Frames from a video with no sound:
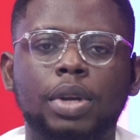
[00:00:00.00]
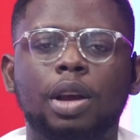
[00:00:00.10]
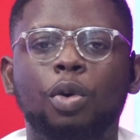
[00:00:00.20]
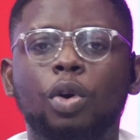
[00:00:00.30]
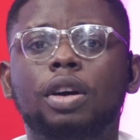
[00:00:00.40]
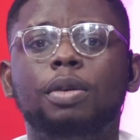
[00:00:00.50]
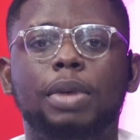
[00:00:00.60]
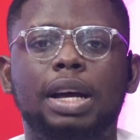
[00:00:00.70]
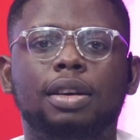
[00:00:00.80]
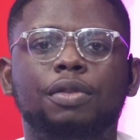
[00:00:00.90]
Welcome
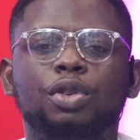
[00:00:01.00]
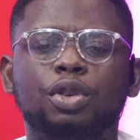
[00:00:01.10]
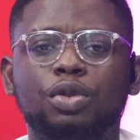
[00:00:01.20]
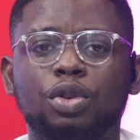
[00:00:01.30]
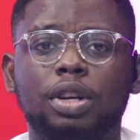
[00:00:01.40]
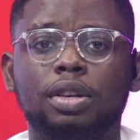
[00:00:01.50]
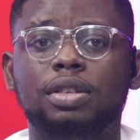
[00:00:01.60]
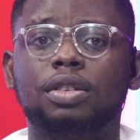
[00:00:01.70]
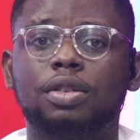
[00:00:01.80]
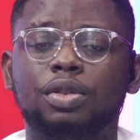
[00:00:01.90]
back. If you're just joining us,
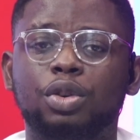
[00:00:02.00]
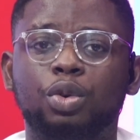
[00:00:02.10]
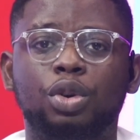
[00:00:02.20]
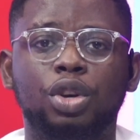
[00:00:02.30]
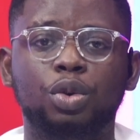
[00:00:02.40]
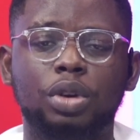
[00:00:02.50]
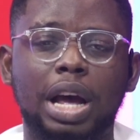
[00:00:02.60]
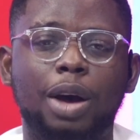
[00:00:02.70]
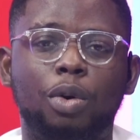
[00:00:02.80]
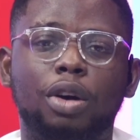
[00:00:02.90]
this is still Hude
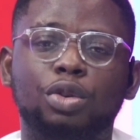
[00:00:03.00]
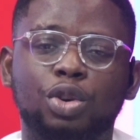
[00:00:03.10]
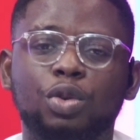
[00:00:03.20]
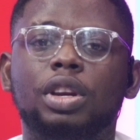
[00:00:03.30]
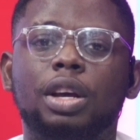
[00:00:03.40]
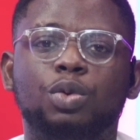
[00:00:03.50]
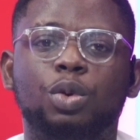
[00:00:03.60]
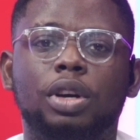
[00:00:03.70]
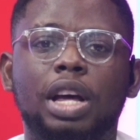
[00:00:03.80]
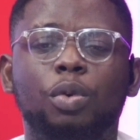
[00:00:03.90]
Hour on Hude
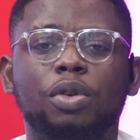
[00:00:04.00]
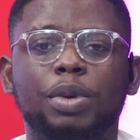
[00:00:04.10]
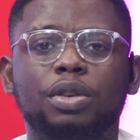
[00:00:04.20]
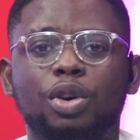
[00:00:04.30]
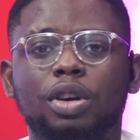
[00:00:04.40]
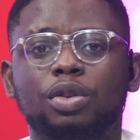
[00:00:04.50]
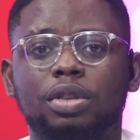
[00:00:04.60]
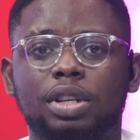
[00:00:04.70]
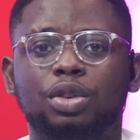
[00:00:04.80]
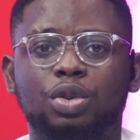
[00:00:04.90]
Network, and we've been talking on
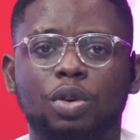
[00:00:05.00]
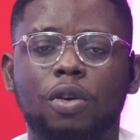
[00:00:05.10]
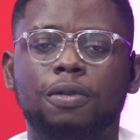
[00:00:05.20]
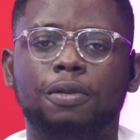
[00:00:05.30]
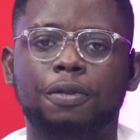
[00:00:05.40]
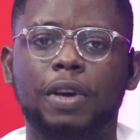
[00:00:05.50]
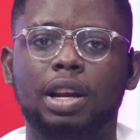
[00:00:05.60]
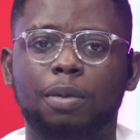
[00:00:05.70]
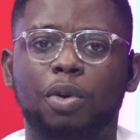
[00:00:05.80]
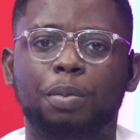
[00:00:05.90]
the issue of fair
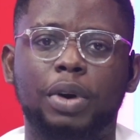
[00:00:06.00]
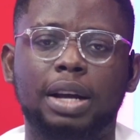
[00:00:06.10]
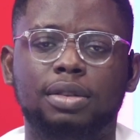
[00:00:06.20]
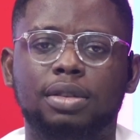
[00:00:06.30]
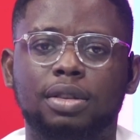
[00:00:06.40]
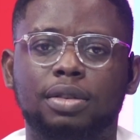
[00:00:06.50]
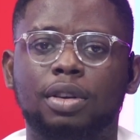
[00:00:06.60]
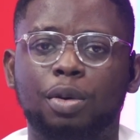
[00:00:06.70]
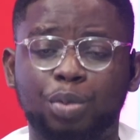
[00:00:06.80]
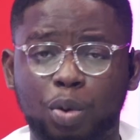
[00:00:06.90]
labor practices,
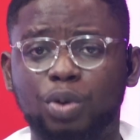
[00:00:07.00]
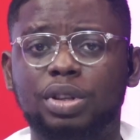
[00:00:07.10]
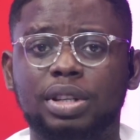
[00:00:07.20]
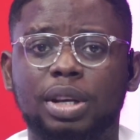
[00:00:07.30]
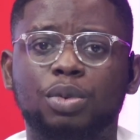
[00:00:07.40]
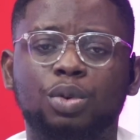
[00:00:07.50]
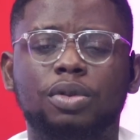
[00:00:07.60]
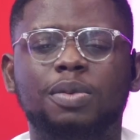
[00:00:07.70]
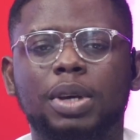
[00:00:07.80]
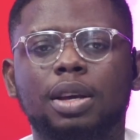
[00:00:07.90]
promoting them, so to
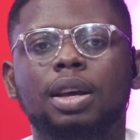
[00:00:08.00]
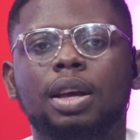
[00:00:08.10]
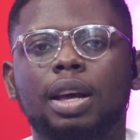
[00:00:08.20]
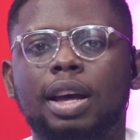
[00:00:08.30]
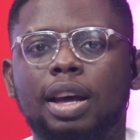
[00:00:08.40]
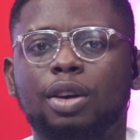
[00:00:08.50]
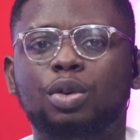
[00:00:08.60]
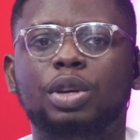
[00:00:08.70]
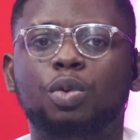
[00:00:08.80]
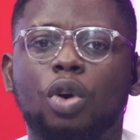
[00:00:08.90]
speak,
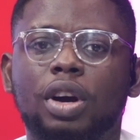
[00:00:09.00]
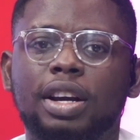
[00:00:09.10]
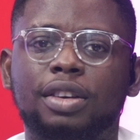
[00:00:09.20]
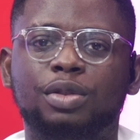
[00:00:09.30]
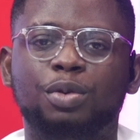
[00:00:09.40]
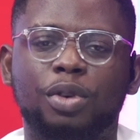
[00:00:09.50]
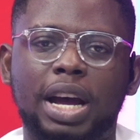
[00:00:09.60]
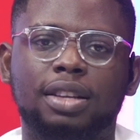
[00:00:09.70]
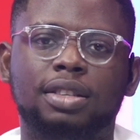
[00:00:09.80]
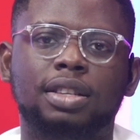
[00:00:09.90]
including workers'
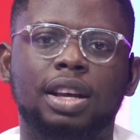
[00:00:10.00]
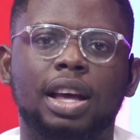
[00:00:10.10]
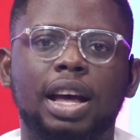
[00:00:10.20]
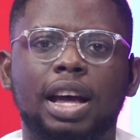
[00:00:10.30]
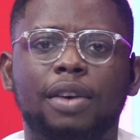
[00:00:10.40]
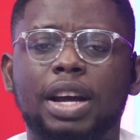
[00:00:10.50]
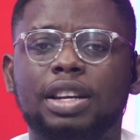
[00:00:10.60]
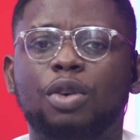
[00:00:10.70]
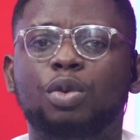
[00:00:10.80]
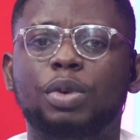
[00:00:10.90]
rights. Right
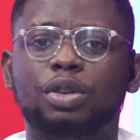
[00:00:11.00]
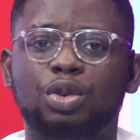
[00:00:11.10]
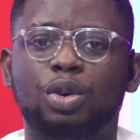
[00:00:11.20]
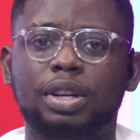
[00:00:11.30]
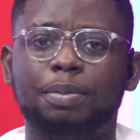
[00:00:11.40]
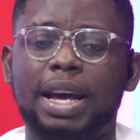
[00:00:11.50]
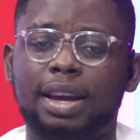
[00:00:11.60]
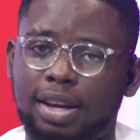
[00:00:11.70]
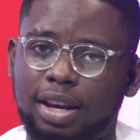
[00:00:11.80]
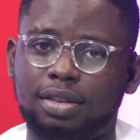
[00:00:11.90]
now, we've been joined by a
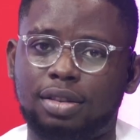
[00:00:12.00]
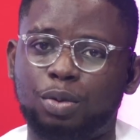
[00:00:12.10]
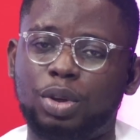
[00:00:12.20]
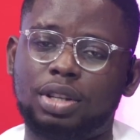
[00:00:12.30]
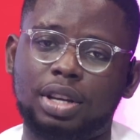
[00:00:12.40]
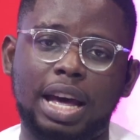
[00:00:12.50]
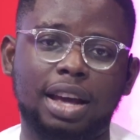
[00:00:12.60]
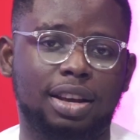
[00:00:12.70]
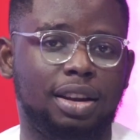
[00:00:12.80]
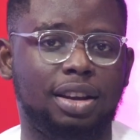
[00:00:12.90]
guest, which I
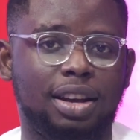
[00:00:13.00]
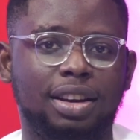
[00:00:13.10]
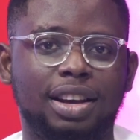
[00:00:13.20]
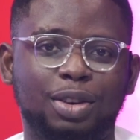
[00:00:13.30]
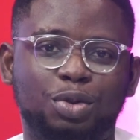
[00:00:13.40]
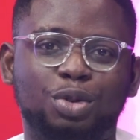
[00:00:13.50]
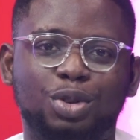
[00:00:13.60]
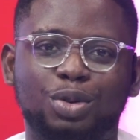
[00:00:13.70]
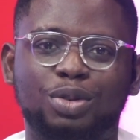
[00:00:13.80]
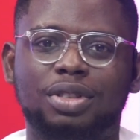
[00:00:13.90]
had earlier
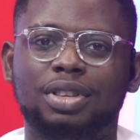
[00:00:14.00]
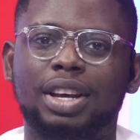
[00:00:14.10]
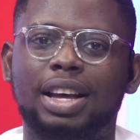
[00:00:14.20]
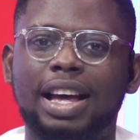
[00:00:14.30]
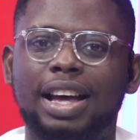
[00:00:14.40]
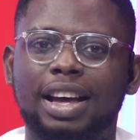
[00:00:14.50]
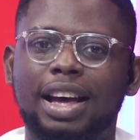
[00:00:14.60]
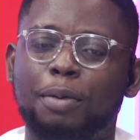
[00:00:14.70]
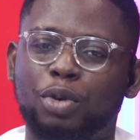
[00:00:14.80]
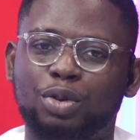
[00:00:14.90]
introduced.
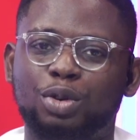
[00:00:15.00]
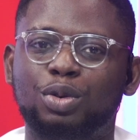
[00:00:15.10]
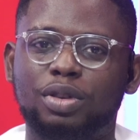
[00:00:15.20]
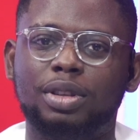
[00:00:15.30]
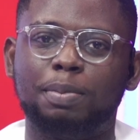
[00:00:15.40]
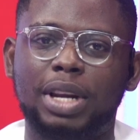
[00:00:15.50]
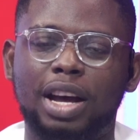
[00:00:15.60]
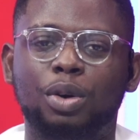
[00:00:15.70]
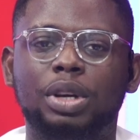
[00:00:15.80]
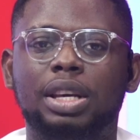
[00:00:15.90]
I'm reintroducing him
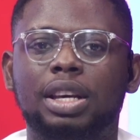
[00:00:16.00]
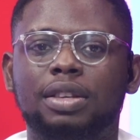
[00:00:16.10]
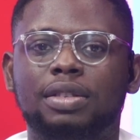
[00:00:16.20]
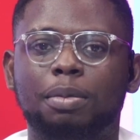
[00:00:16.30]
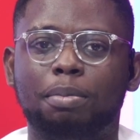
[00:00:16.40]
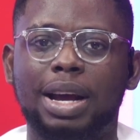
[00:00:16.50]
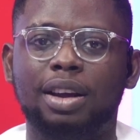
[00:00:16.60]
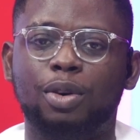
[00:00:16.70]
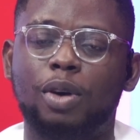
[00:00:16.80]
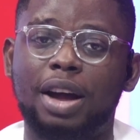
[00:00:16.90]
now. He is
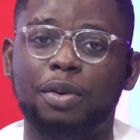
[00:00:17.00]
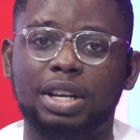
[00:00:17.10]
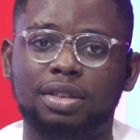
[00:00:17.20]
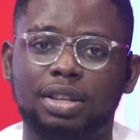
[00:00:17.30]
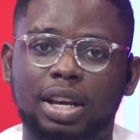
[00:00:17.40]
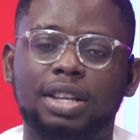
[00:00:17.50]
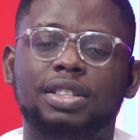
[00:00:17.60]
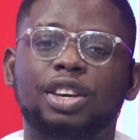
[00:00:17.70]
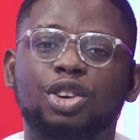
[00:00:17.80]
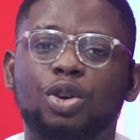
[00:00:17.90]
Michael Arinze. He's a
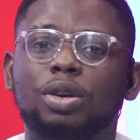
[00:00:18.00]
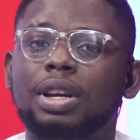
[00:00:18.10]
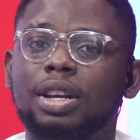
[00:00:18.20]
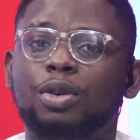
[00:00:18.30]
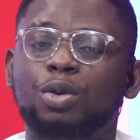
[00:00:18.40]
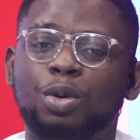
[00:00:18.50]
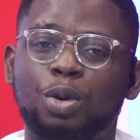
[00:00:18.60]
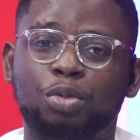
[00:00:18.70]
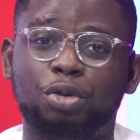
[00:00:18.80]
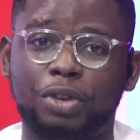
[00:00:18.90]
young legal
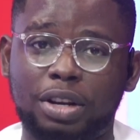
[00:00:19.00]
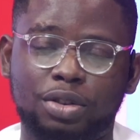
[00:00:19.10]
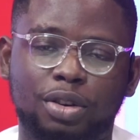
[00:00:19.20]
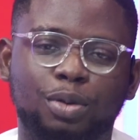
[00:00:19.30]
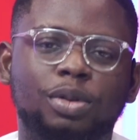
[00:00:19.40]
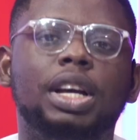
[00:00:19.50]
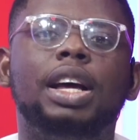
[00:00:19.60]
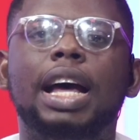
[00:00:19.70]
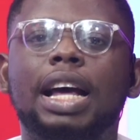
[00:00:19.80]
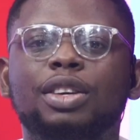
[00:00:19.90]
professional,
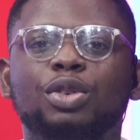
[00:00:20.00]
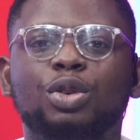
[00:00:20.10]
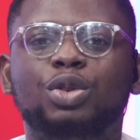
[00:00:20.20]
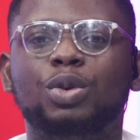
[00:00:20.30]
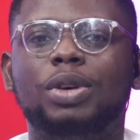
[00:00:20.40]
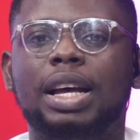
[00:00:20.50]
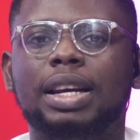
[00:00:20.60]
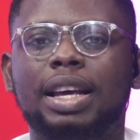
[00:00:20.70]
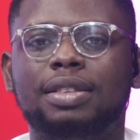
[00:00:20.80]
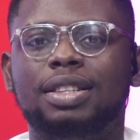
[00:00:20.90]
and he's also an
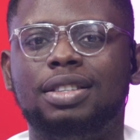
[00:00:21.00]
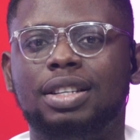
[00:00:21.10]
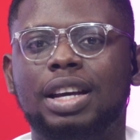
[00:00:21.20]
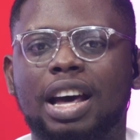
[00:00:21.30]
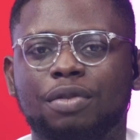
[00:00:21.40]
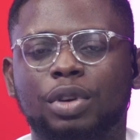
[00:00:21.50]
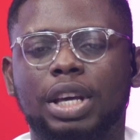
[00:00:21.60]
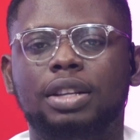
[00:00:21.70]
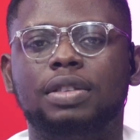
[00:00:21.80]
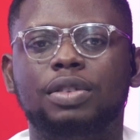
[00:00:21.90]
SDG
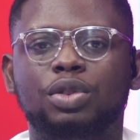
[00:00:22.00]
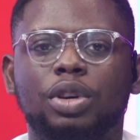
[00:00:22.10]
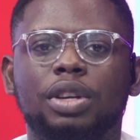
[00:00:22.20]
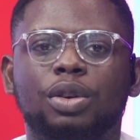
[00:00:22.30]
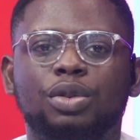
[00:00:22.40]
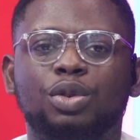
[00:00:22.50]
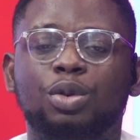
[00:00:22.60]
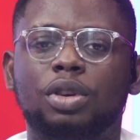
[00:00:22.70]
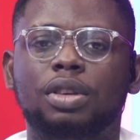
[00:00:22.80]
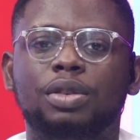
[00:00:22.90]
advocate. He's joining us to do
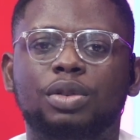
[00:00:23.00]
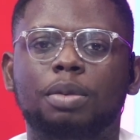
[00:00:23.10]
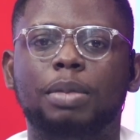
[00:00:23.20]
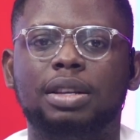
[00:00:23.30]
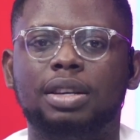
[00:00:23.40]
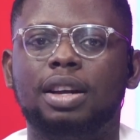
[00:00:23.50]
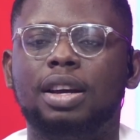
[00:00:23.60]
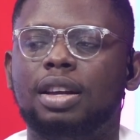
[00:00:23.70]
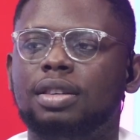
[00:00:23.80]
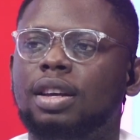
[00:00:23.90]
justice to the matter at
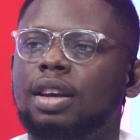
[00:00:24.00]
hand.